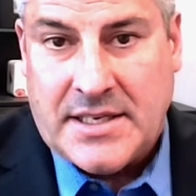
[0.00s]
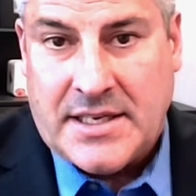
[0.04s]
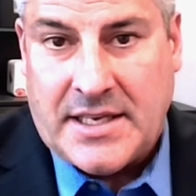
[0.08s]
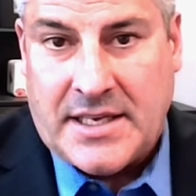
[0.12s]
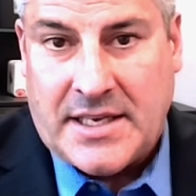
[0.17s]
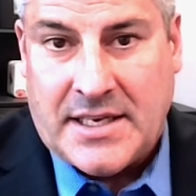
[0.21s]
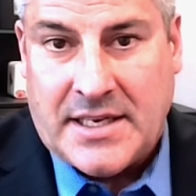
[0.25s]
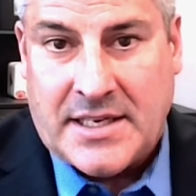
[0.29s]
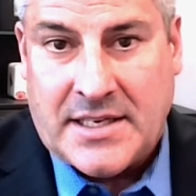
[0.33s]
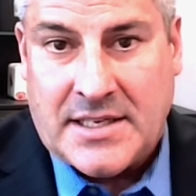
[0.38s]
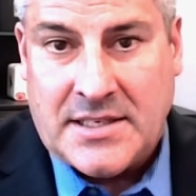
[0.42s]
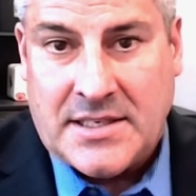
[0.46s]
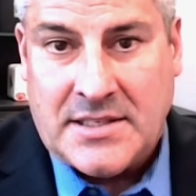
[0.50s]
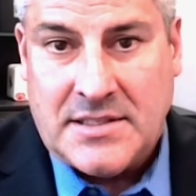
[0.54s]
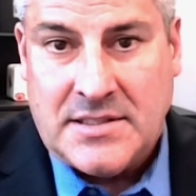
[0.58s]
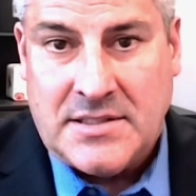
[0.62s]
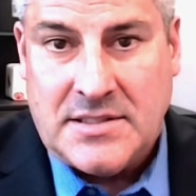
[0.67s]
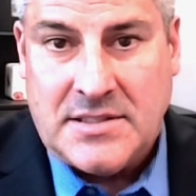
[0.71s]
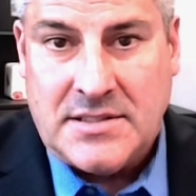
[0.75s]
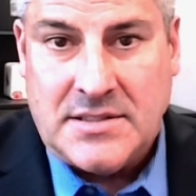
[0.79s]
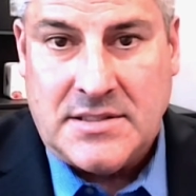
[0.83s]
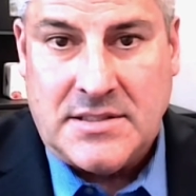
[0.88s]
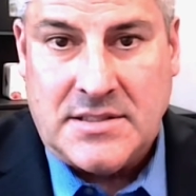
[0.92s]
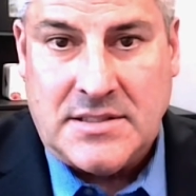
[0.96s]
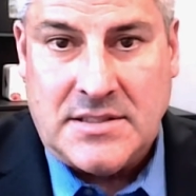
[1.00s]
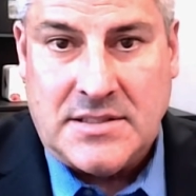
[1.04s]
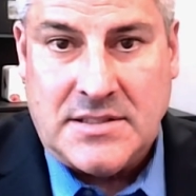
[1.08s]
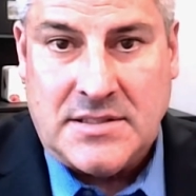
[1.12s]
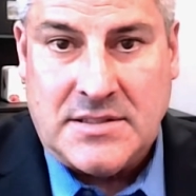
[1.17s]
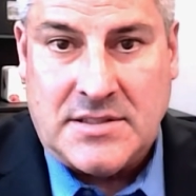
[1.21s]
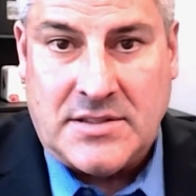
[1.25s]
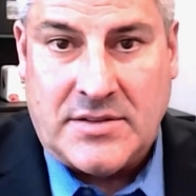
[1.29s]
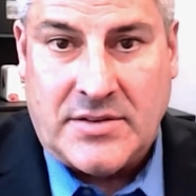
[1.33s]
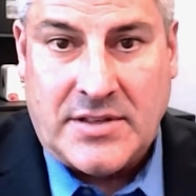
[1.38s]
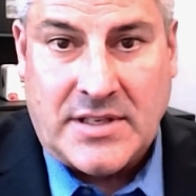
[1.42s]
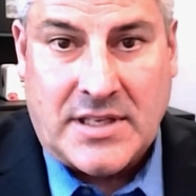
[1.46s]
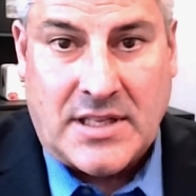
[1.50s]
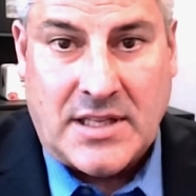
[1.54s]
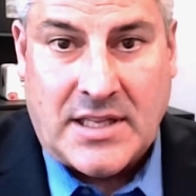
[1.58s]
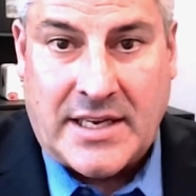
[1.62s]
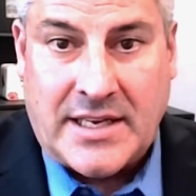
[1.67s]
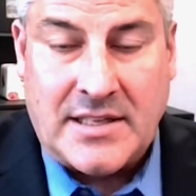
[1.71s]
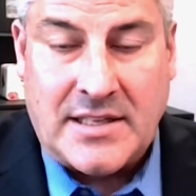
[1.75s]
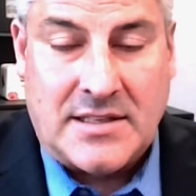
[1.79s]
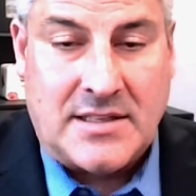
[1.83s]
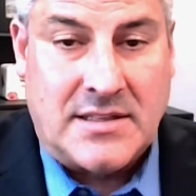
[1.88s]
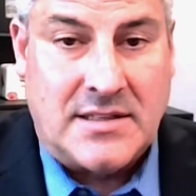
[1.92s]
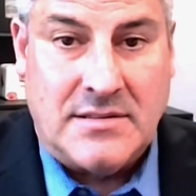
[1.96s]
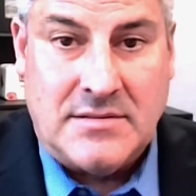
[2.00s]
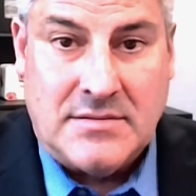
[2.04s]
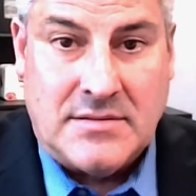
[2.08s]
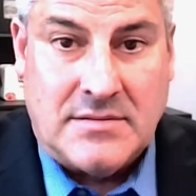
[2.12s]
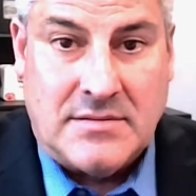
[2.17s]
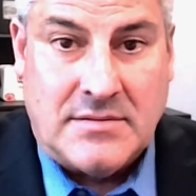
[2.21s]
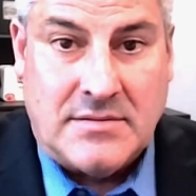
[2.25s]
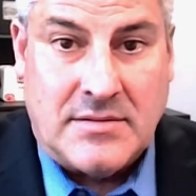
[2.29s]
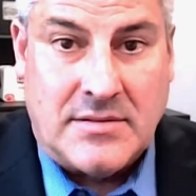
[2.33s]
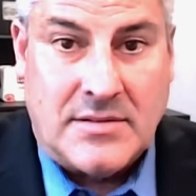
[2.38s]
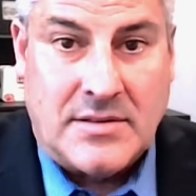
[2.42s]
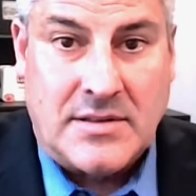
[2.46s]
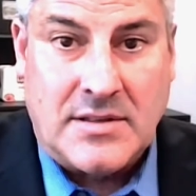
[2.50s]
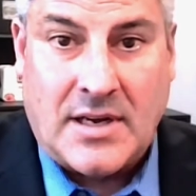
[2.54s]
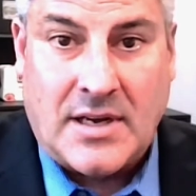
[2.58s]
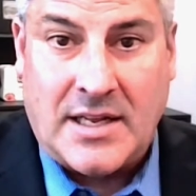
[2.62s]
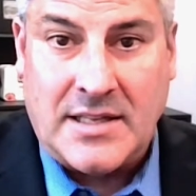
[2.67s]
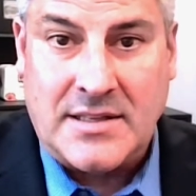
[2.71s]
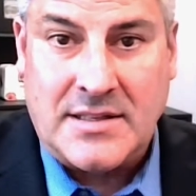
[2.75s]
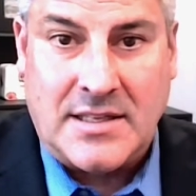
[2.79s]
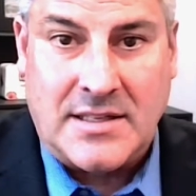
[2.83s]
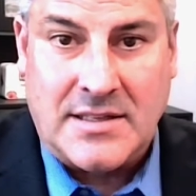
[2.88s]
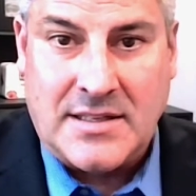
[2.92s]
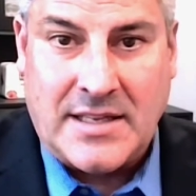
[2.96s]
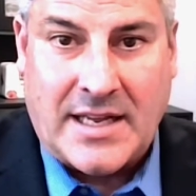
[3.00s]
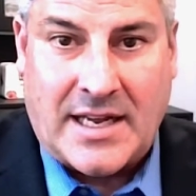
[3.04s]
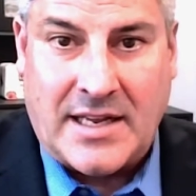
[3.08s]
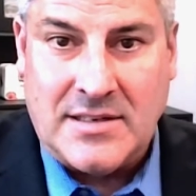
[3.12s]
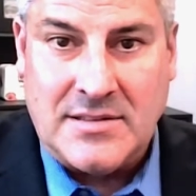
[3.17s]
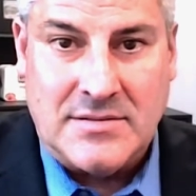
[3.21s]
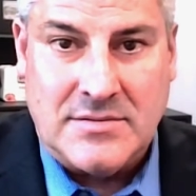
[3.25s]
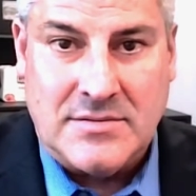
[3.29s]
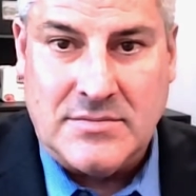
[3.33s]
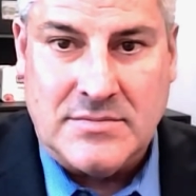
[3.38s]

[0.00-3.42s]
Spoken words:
and the client thought that